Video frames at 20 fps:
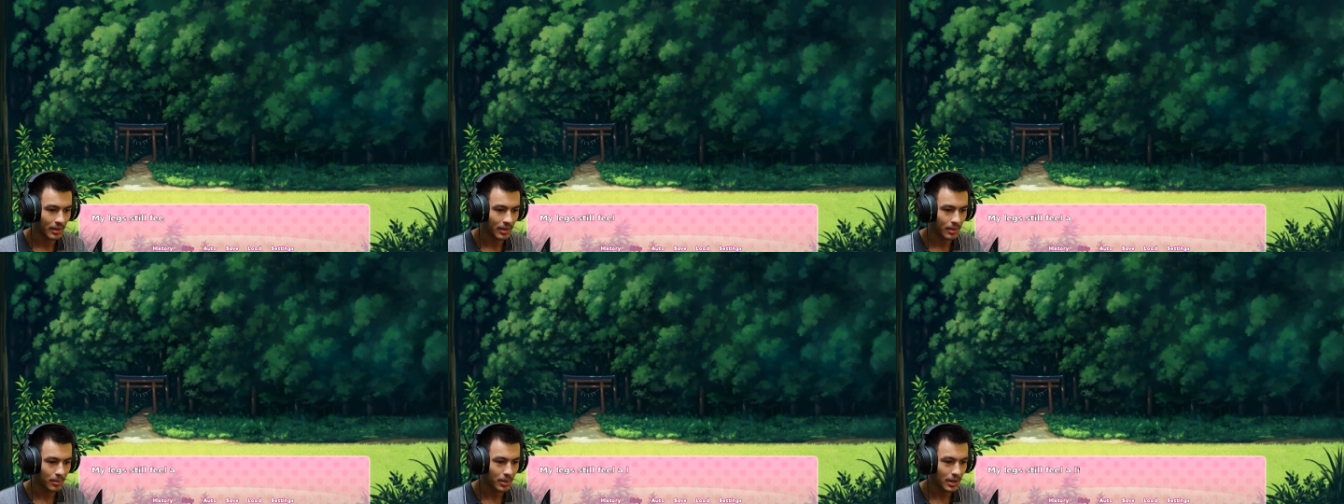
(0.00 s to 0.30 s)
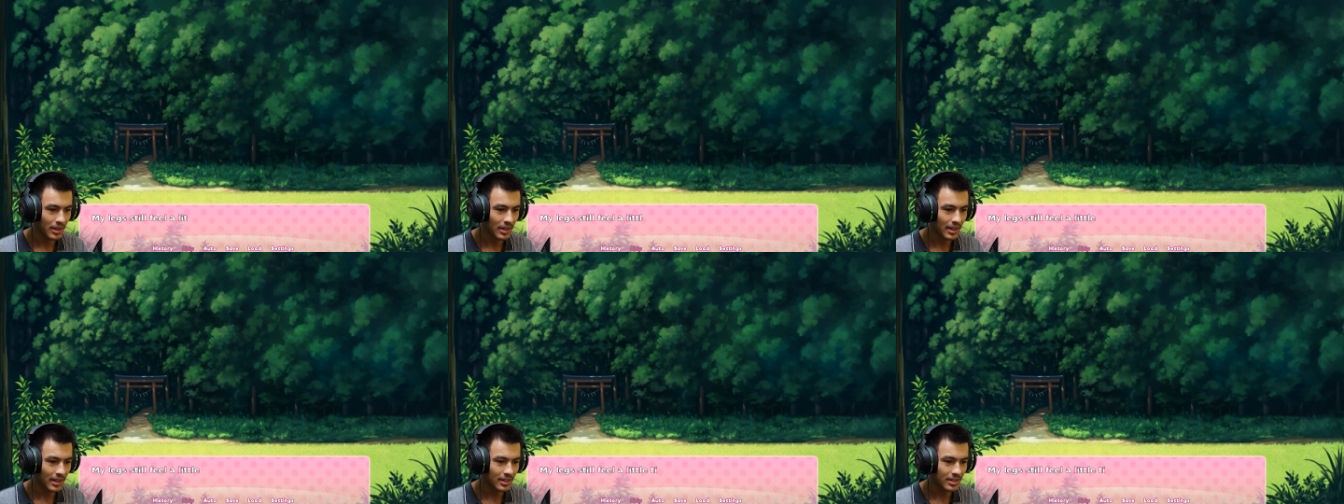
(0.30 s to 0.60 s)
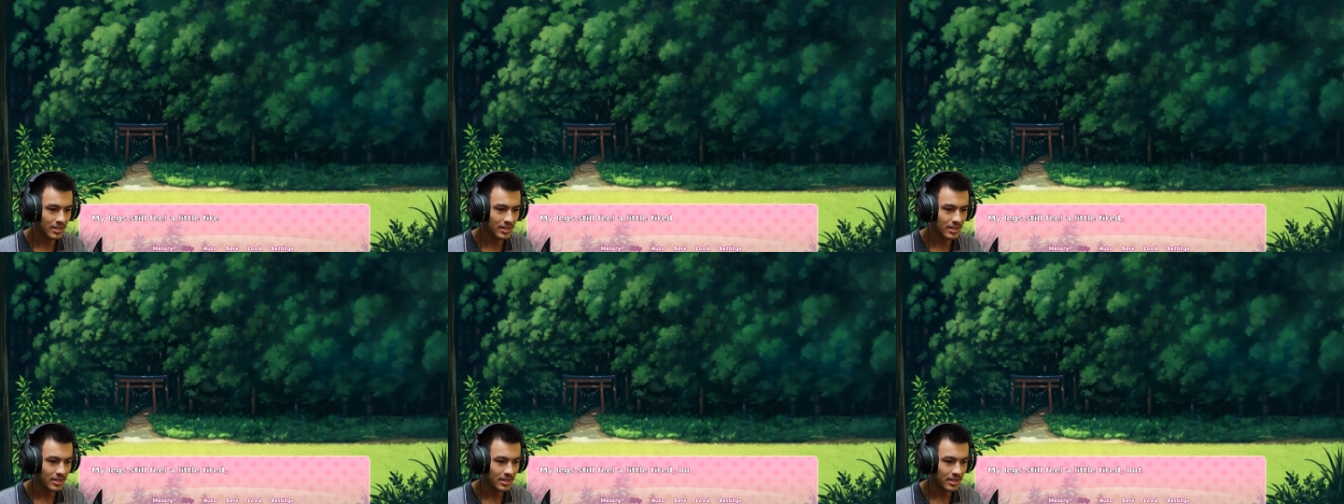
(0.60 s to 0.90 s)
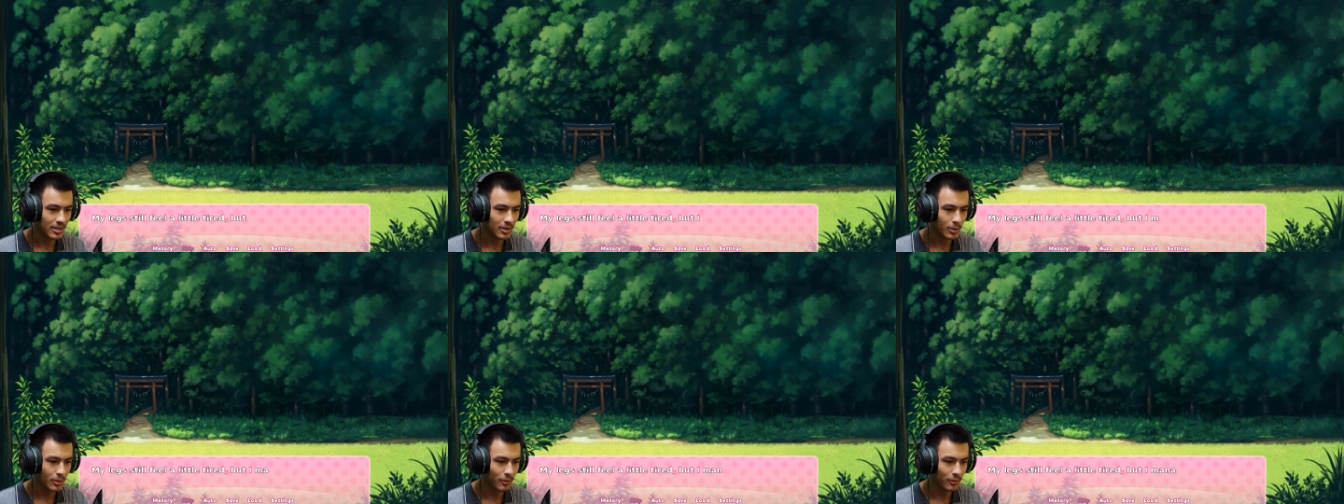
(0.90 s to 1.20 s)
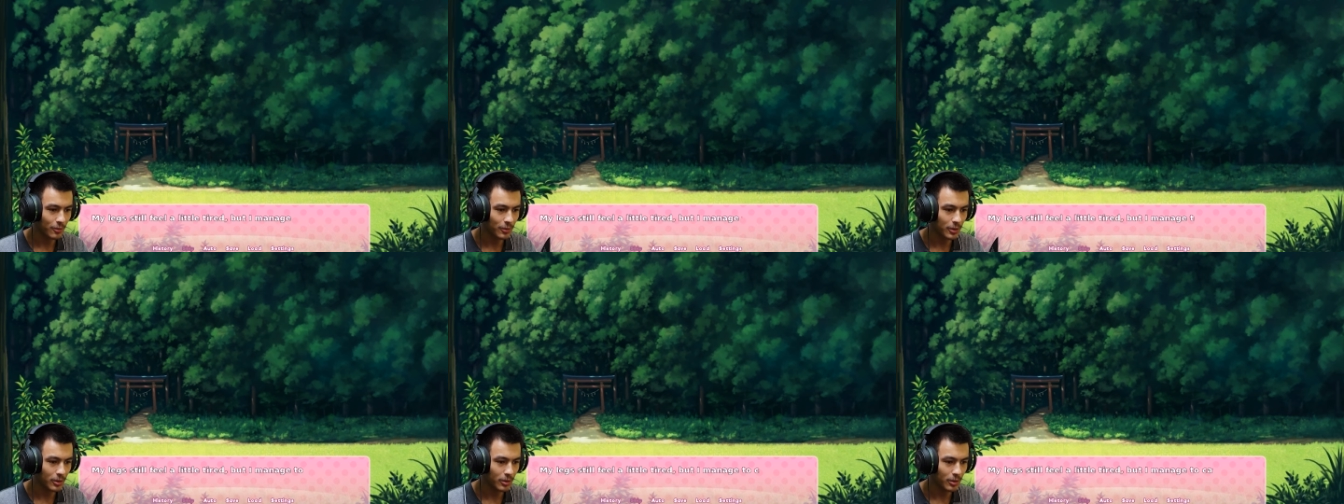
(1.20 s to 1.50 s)
My legs still
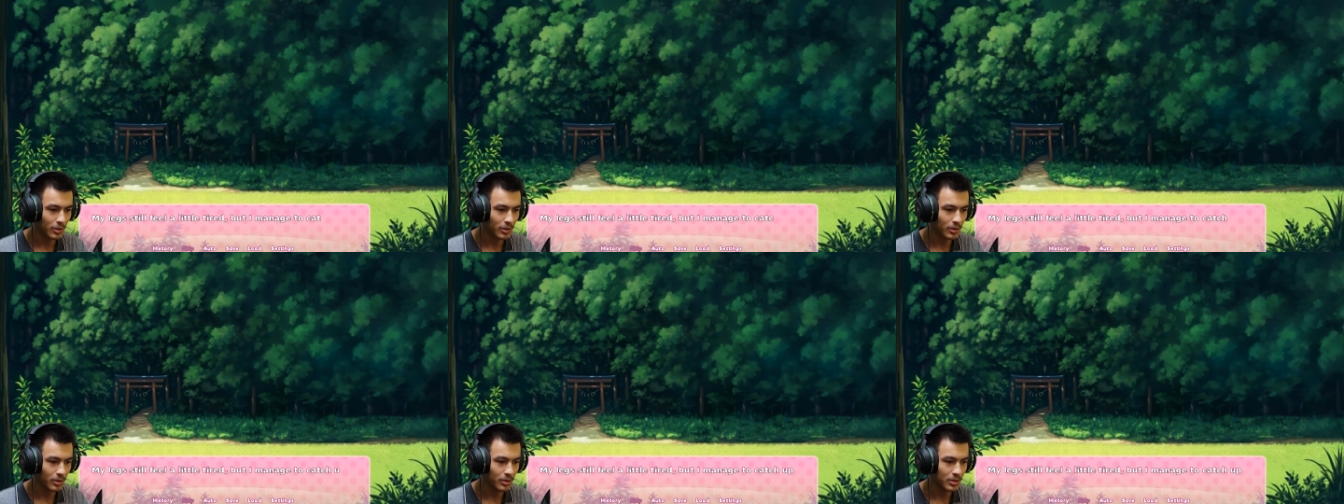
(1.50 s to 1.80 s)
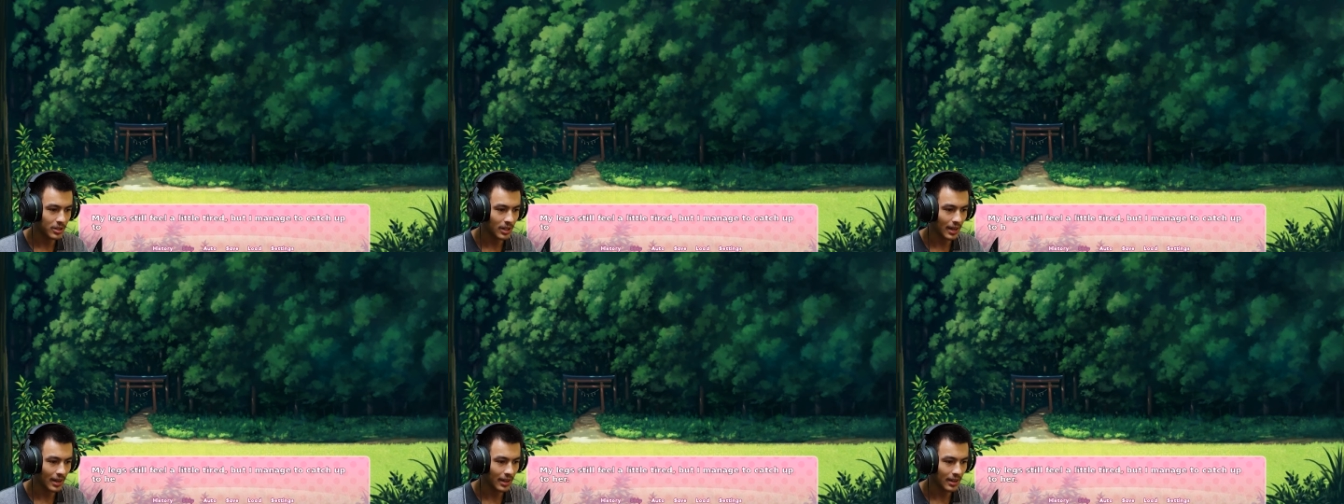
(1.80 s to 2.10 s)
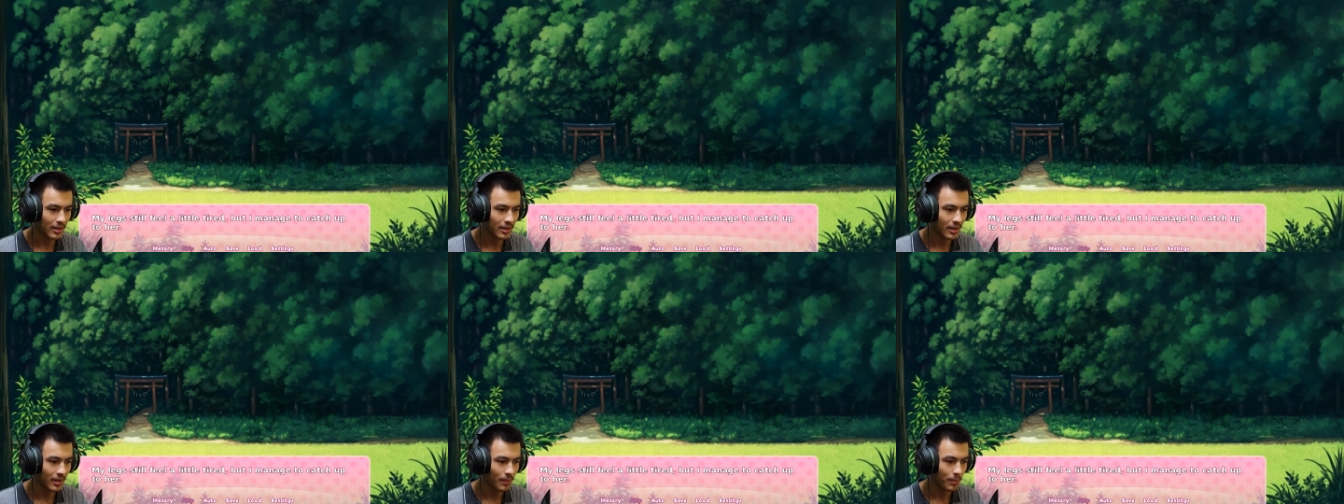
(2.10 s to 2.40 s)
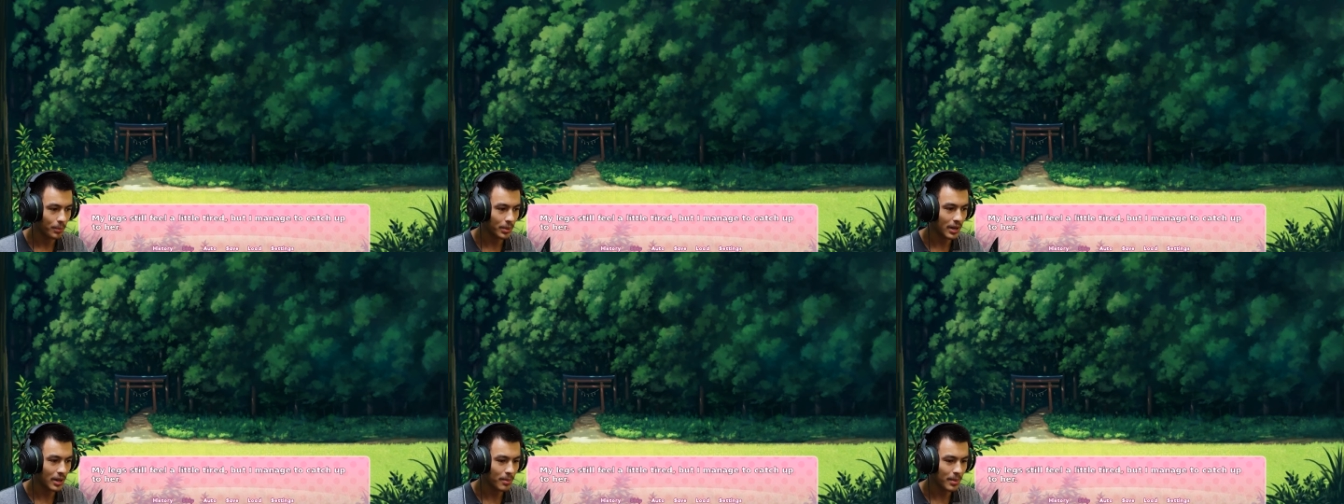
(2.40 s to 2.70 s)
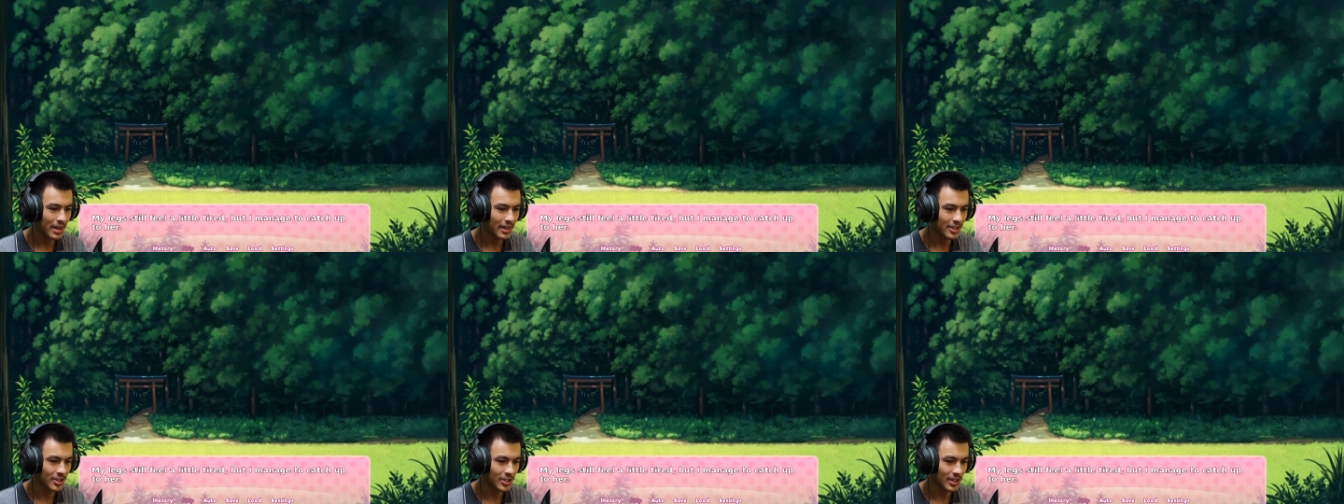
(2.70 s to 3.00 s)
feel a little tired, but I
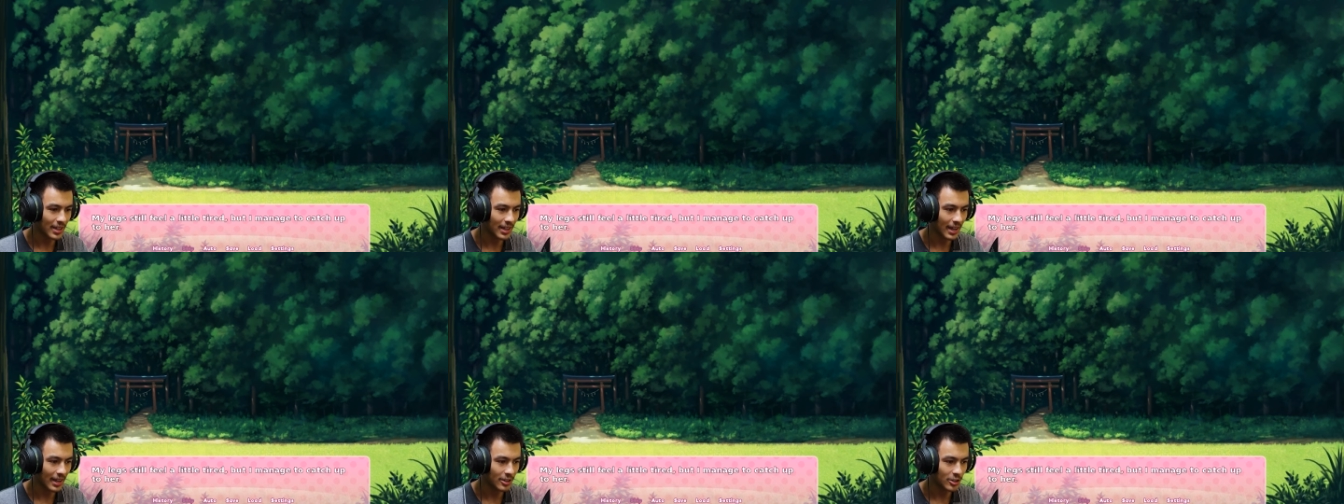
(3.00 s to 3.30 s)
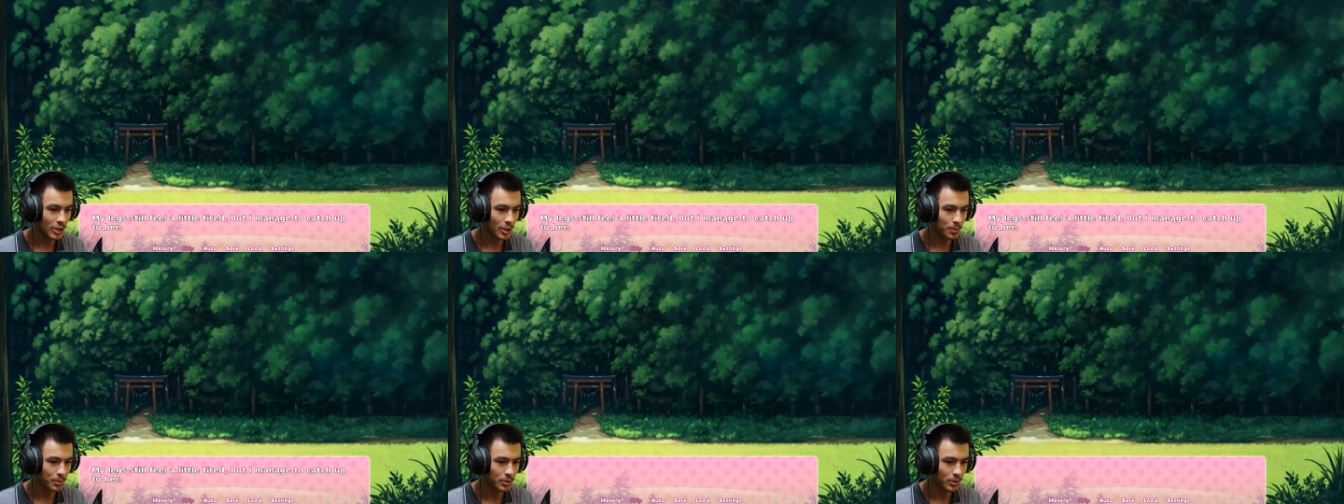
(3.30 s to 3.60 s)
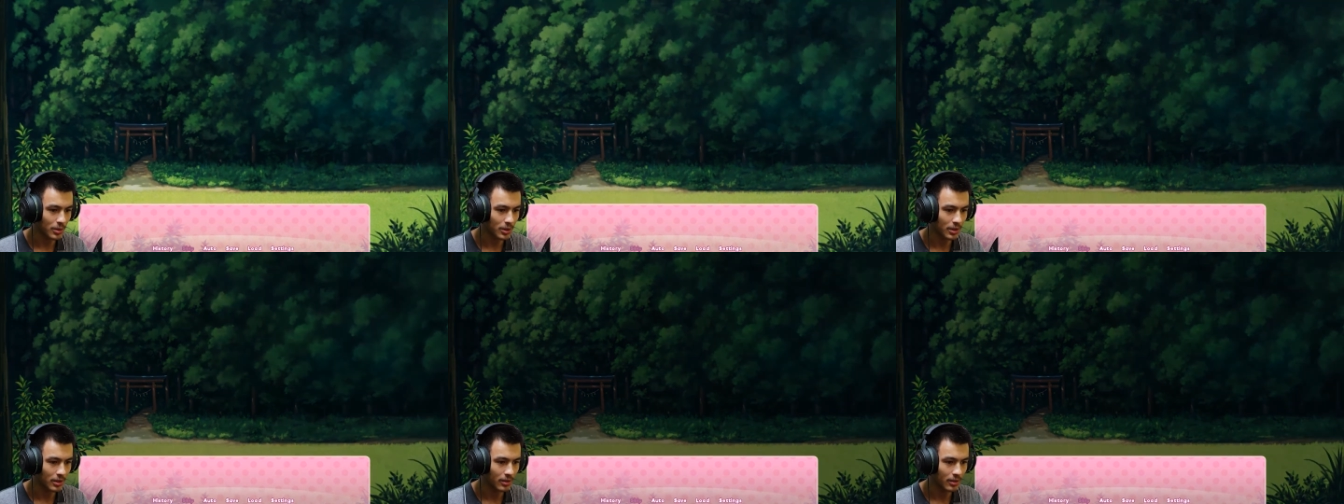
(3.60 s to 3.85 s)
manage to catch up to her.